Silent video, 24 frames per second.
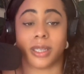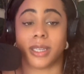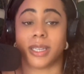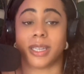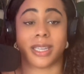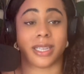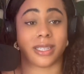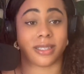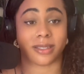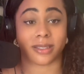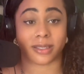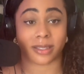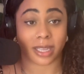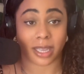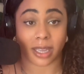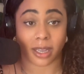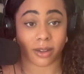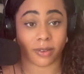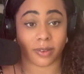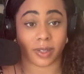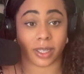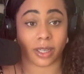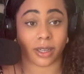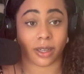it's
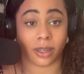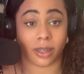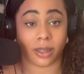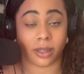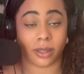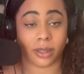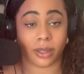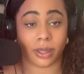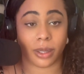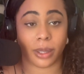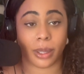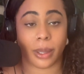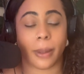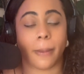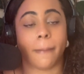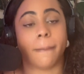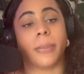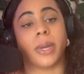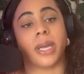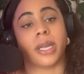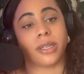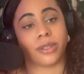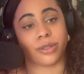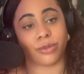scarier,
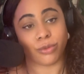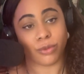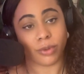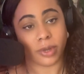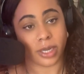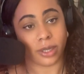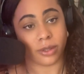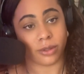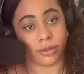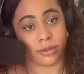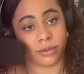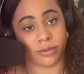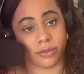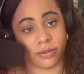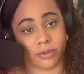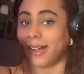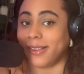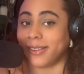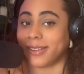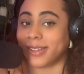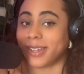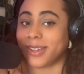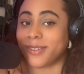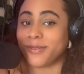but it's real.
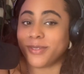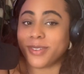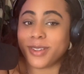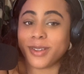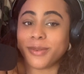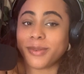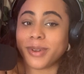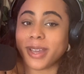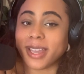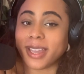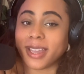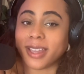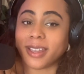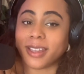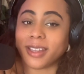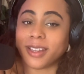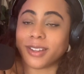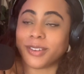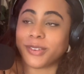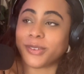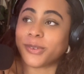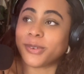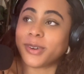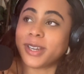I'll give you
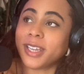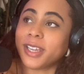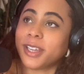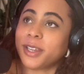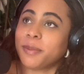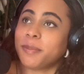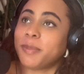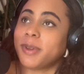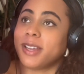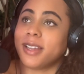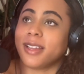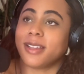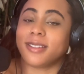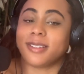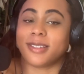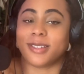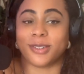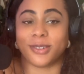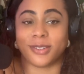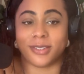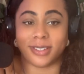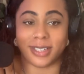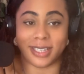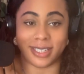a quick
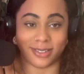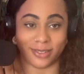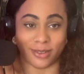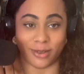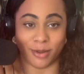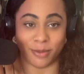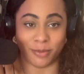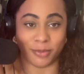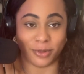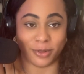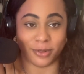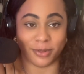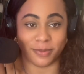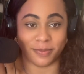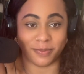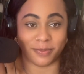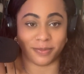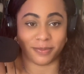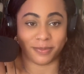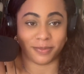personal example.